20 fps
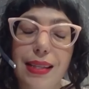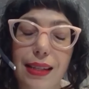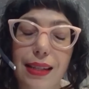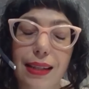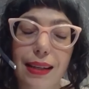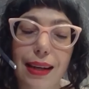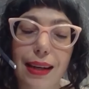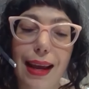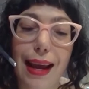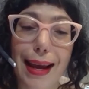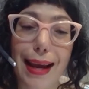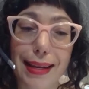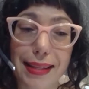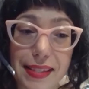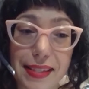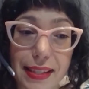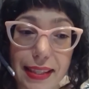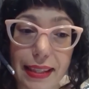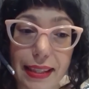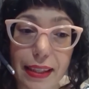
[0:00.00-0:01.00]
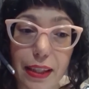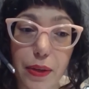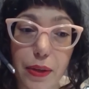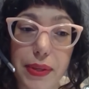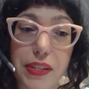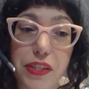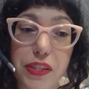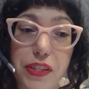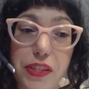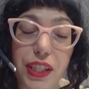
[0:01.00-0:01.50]
an excellent
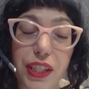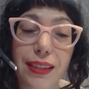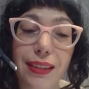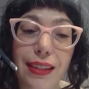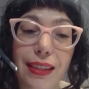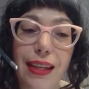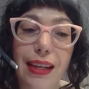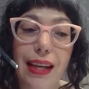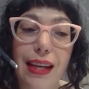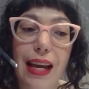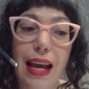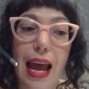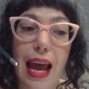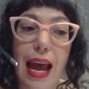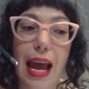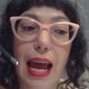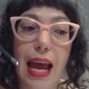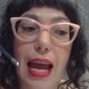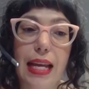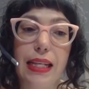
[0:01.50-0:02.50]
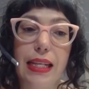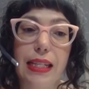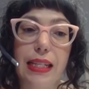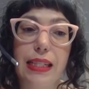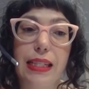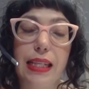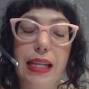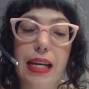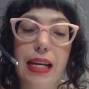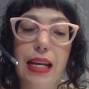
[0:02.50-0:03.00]
question,
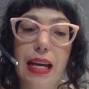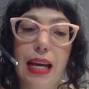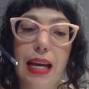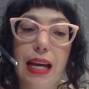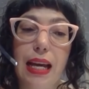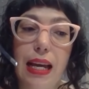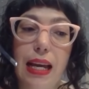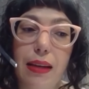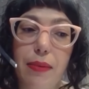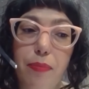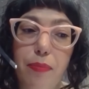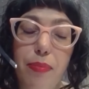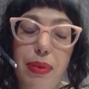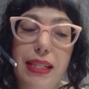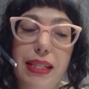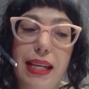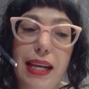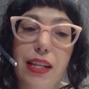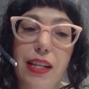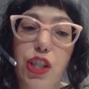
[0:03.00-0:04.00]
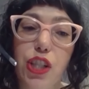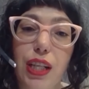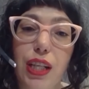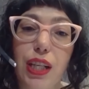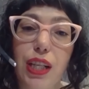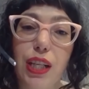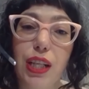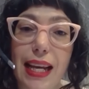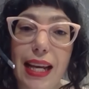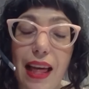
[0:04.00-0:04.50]
and
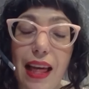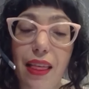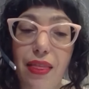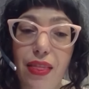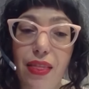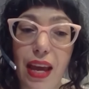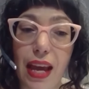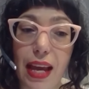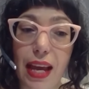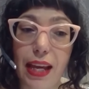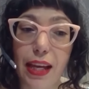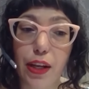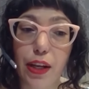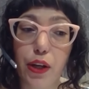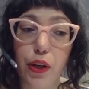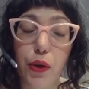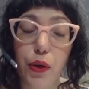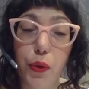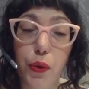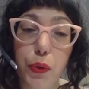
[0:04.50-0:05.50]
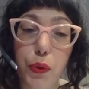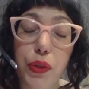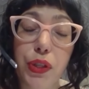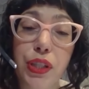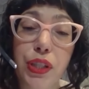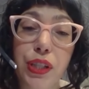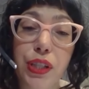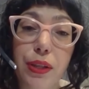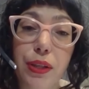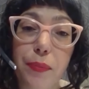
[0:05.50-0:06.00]
potentially they could.
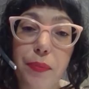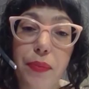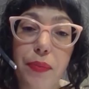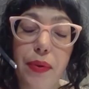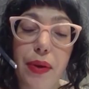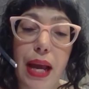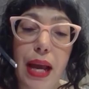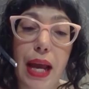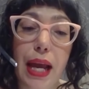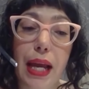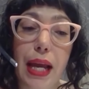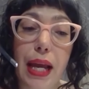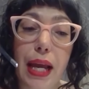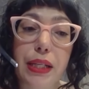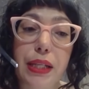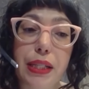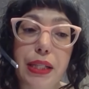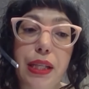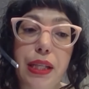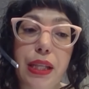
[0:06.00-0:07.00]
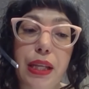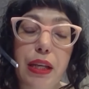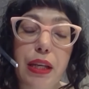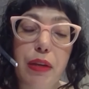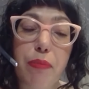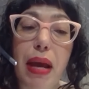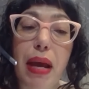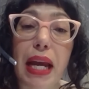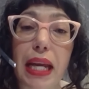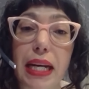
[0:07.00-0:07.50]
And the
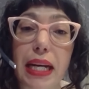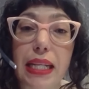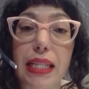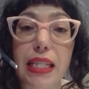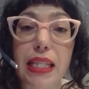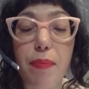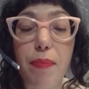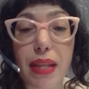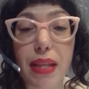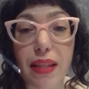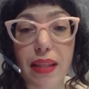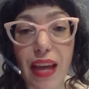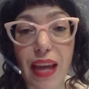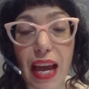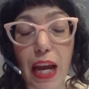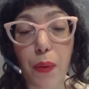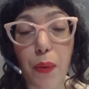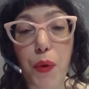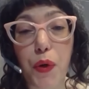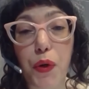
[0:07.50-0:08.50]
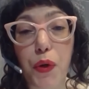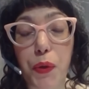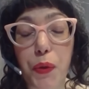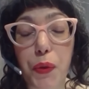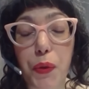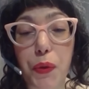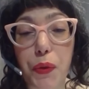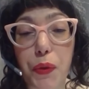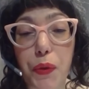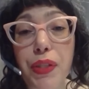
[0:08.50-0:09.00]
mechanism that they would
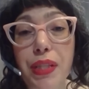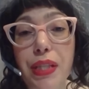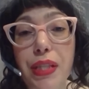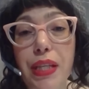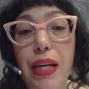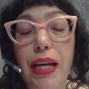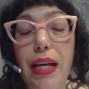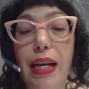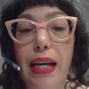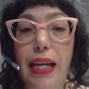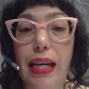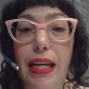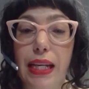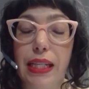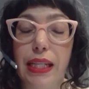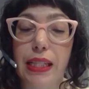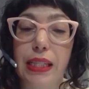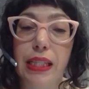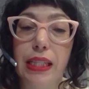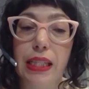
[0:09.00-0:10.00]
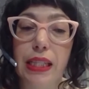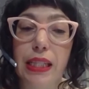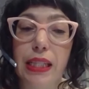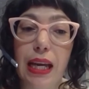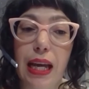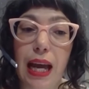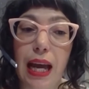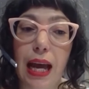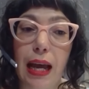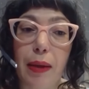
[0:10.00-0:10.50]
use is
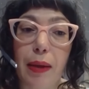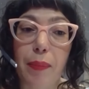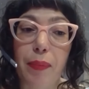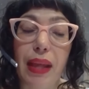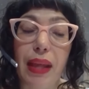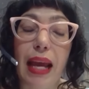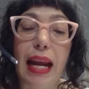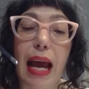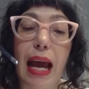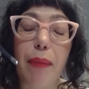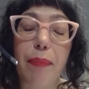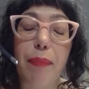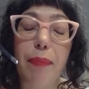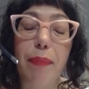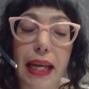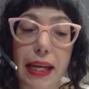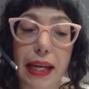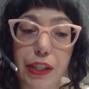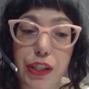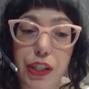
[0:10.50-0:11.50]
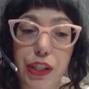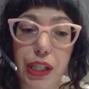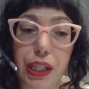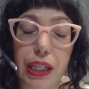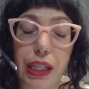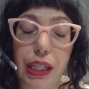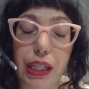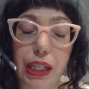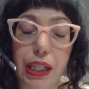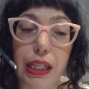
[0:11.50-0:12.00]
an
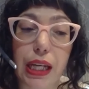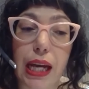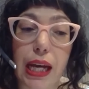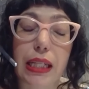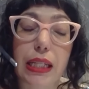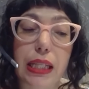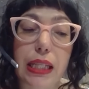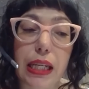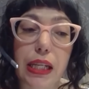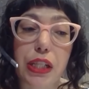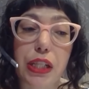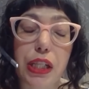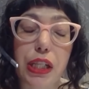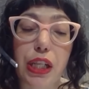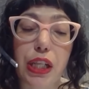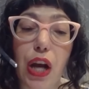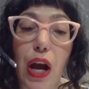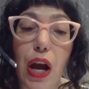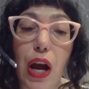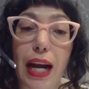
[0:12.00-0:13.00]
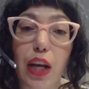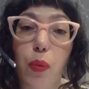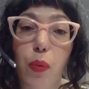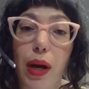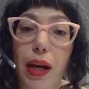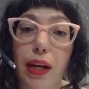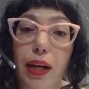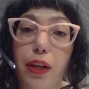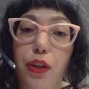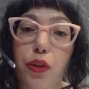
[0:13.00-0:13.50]
application under Section
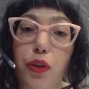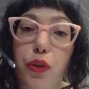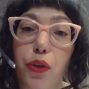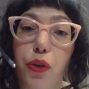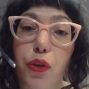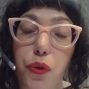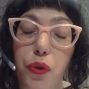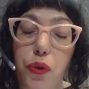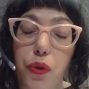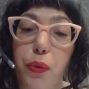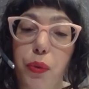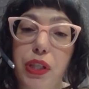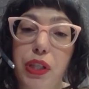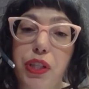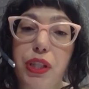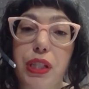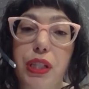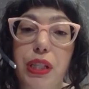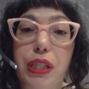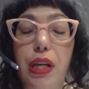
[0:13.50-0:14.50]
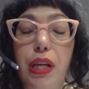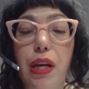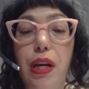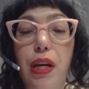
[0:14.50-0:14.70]
91U, which is